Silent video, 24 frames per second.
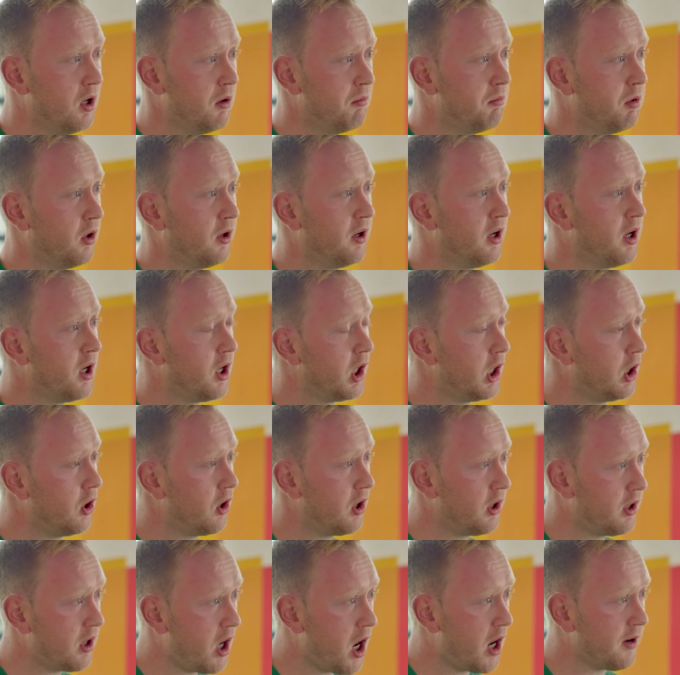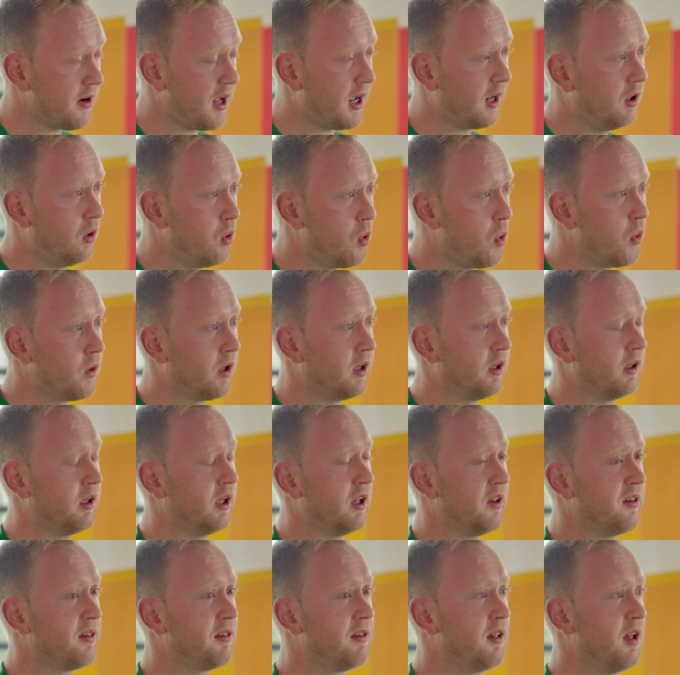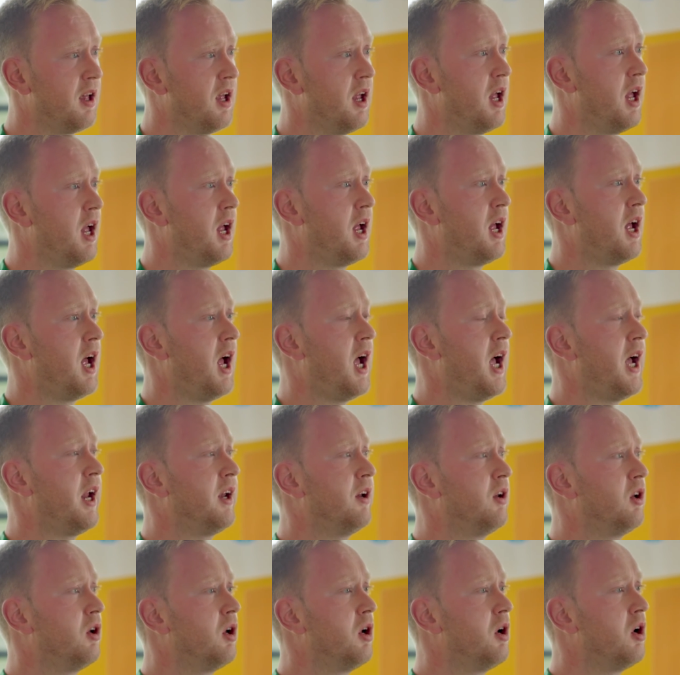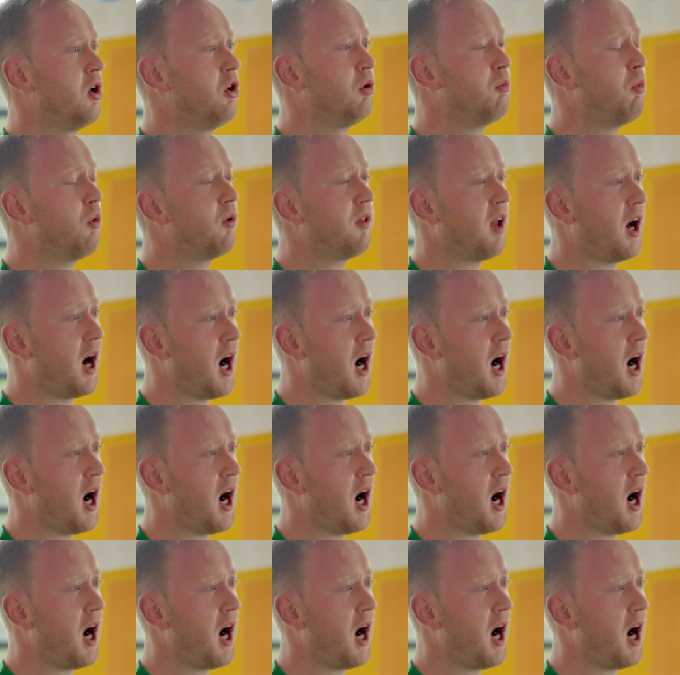But you're not alone in this. And the most